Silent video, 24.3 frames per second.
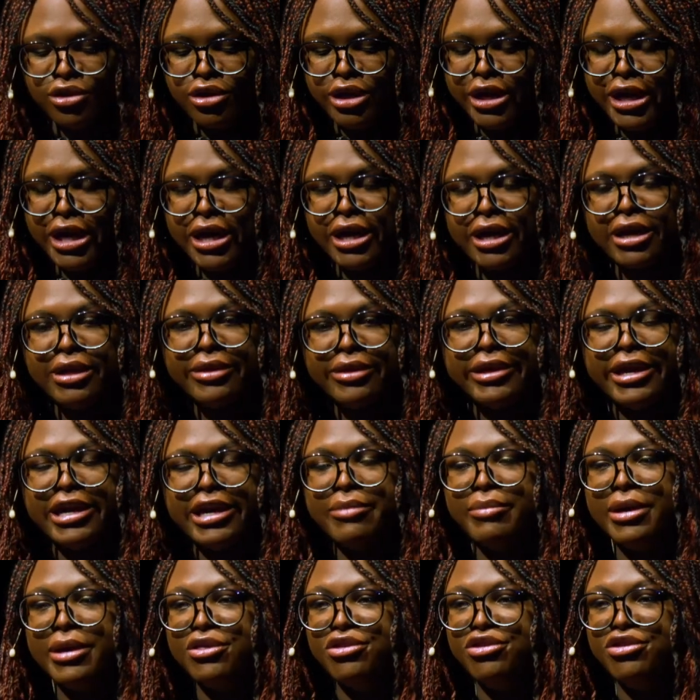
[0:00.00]
kids, I
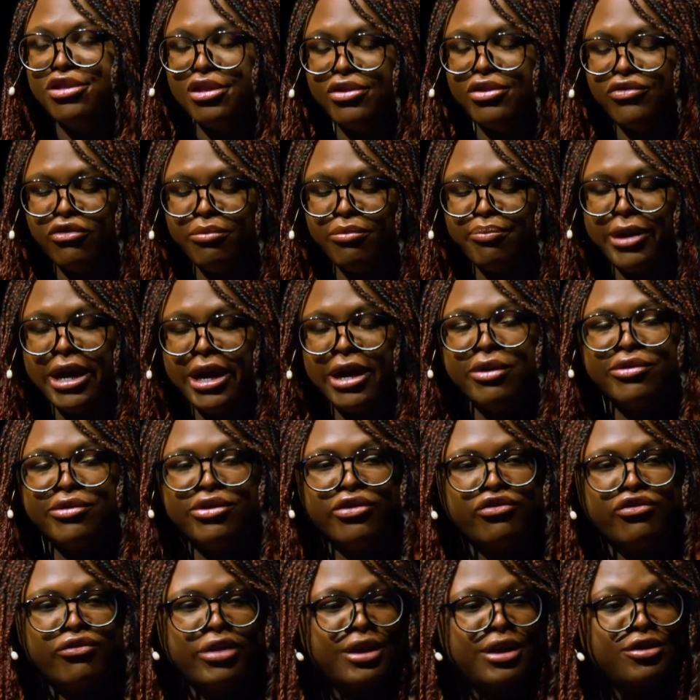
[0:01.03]
get messages from parents
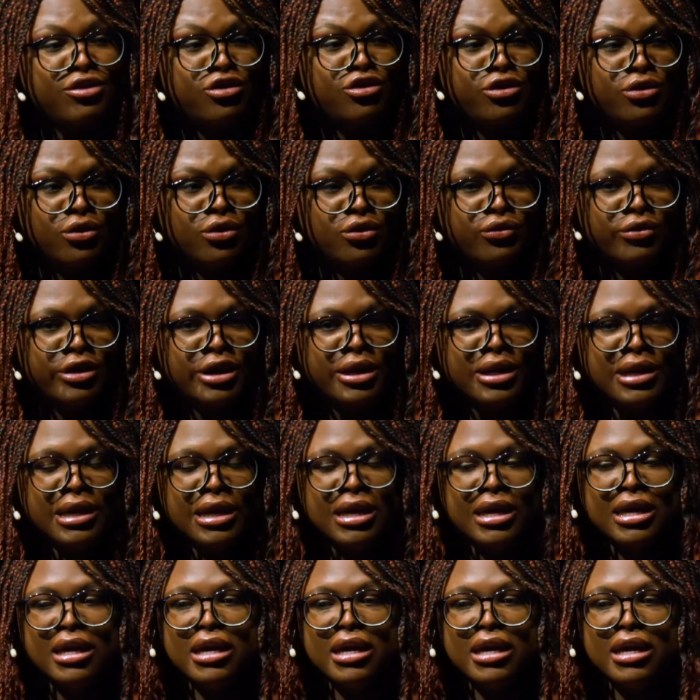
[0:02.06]
of trans children